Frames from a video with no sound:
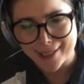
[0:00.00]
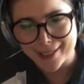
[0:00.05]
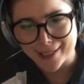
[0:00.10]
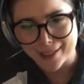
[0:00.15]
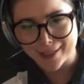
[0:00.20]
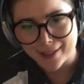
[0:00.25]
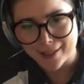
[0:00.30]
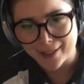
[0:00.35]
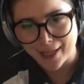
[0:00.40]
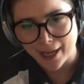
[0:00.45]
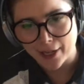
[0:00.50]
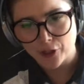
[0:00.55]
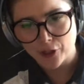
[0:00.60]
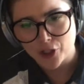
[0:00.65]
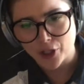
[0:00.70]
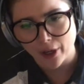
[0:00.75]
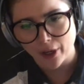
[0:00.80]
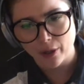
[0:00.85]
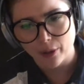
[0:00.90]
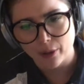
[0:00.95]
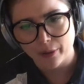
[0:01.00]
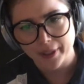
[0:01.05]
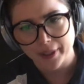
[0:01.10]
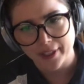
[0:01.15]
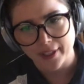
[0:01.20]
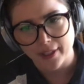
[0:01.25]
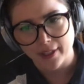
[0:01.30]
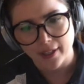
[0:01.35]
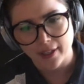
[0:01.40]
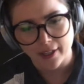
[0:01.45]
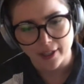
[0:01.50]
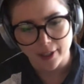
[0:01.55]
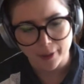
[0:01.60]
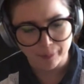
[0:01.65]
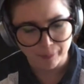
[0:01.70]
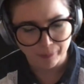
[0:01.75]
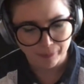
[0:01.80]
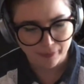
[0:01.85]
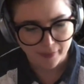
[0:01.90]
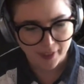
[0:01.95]
and Sideshow, and
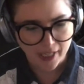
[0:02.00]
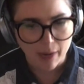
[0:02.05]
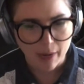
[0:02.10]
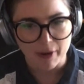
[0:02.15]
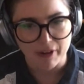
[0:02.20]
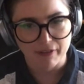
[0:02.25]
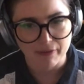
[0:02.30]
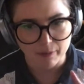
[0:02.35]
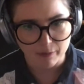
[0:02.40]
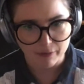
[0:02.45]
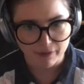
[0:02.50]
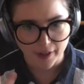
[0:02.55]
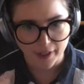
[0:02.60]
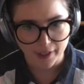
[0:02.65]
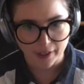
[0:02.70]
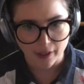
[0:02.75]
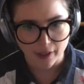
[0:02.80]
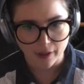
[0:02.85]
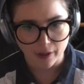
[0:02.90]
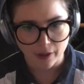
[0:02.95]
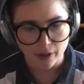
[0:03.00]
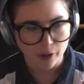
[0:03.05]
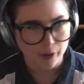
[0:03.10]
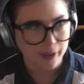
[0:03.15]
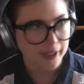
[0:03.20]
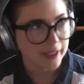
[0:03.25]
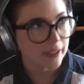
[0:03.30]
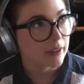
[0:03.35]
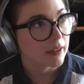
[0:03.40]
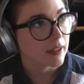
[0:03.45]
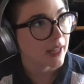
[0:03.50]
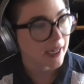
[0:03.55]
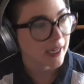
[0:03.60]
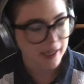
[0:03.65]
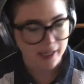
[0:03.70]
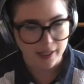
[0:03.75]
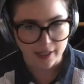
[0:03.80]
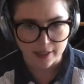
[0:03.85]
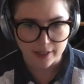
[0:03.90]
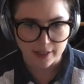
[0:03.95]
coming from Funko and that
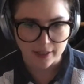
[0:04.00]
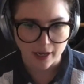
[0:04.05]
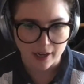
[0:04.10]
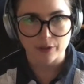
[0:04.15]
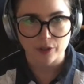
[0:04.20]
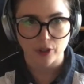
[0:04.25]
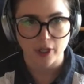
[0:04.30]
kind of stuff,